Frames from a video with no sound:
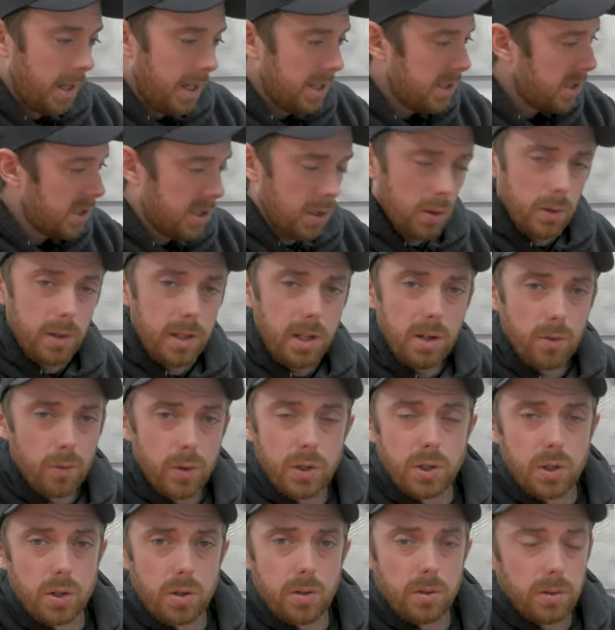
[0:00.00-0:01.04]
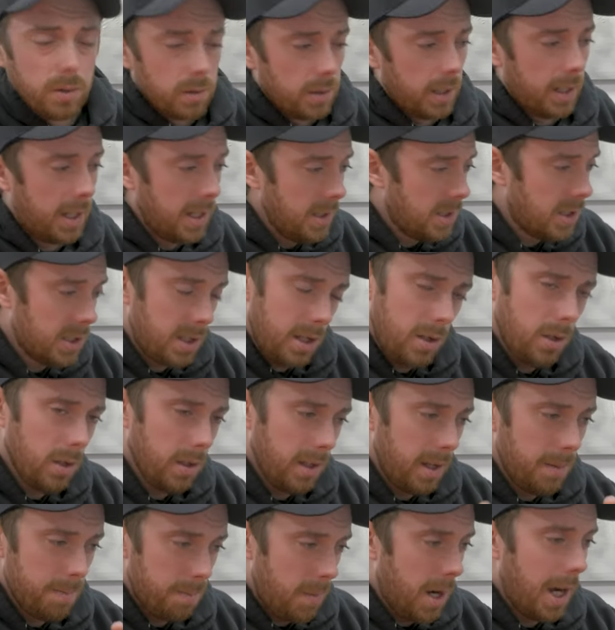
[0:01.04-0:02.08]
he's still the original. Like, he's
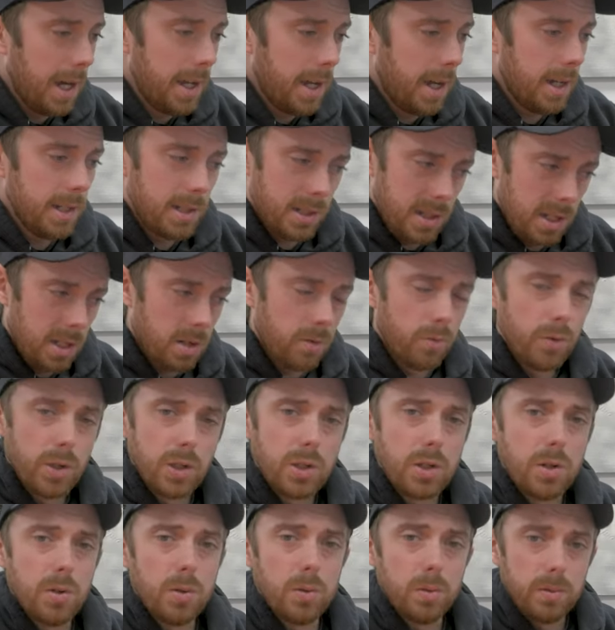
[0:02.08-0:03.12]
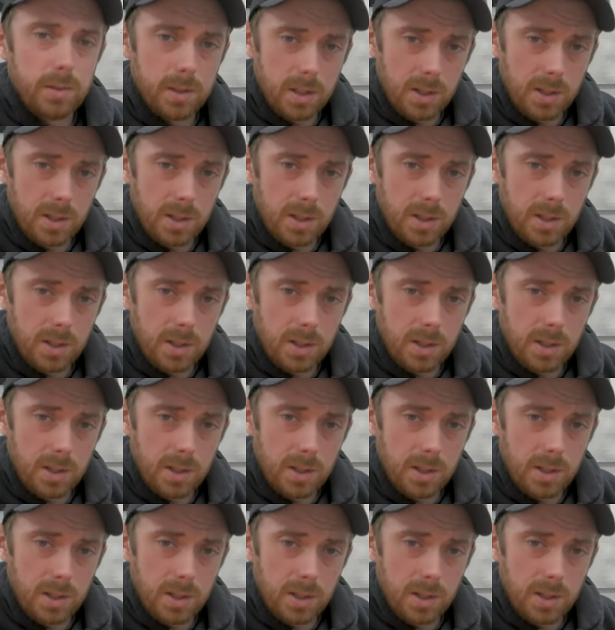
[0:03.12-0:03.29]
still, in my eyes, the original,